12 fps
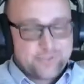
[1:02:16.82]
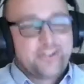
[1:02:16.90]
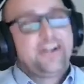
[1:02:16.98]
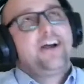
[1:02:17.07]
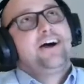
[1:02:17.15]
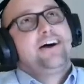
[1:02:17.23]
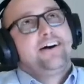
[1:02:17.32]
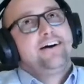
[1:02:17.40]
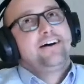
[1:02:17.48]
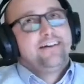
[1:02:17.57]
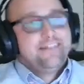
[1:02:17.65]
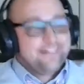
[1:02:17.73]
like, ah, ha,
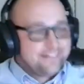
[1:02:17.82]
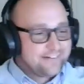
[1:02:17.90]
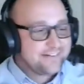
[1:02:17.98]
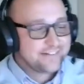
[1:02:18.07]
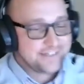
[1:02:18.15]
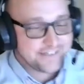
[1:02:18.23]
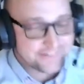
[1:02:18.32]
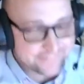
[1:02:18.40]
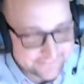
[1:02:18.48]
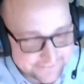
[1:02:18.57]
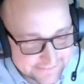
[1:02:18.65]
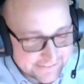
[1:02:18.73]
ha, ha, you know.
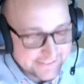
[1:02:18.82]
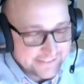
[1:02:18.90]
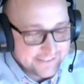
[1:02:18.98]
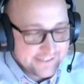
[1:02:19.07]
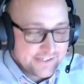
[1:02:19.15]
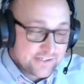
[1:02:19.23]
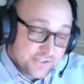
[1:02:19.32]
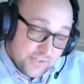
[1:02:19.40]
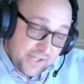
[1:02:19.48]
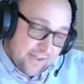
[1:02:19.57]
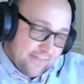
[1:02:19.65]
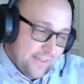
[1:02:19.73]
So,
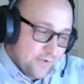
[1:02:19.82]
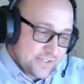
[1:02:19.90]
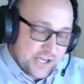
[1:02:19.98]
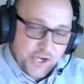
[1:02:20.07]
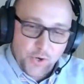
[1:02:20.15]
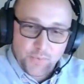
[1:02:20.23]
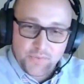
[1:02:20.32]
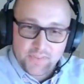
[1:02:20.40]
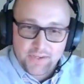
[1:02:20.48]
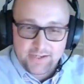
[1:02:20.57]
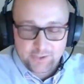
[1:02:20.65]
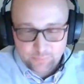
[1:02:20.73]
yeah, that was a known
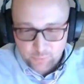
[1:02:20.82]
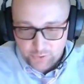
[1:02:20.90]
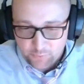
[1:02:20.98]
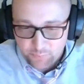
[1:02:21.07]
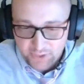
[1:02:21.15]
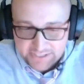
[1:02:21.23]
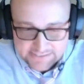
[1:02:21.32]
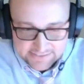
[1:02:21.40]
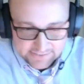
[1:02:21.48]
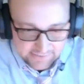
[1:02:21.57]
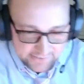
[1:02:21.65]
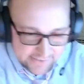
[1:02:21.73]
thing. Elder Malloy would probably
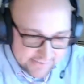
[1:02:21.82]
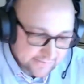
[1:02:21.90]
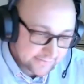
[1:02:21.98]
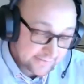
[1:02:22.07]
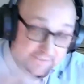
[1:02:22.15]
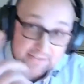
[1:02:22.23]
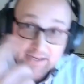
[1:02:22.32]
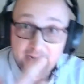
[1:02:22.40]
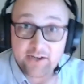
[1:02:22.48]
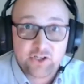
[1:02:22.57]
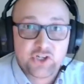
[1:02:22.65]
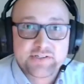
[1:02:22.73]
see this.
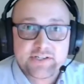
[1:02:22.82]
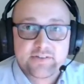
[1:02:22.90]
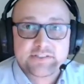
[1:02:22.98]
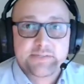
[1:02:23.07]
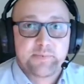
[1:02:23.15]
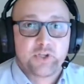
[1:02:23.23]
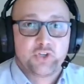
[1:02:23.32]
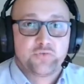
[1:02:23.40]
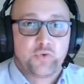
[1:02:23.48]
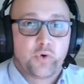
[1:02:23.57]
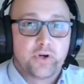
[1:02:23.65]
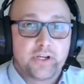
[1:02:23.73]
Do you still sleep on the
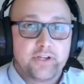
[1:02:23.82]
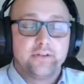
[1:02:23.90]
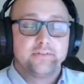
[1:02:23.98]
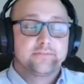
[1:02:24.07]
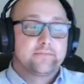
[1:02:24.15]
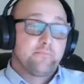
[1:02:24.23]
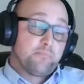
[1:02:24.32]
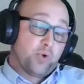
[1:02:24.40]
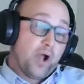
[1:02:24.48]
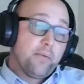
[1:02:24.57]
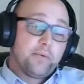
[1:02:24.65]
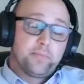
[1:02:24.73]
floor, dude?
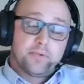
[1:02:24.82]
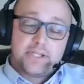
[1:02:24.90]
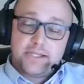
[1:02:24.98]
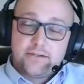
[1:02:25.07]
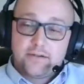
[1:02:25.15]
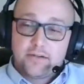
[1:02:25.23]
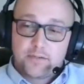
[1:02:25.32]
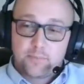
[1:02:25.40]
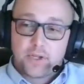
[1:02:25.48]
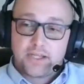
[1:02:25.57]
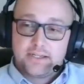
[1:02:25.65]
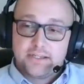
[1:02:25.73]
Probably. He
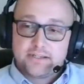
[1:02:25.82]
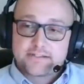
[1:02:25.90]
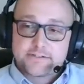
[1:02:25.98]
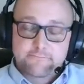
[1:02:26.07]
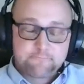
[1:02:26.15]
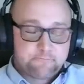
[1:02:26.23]
probably does.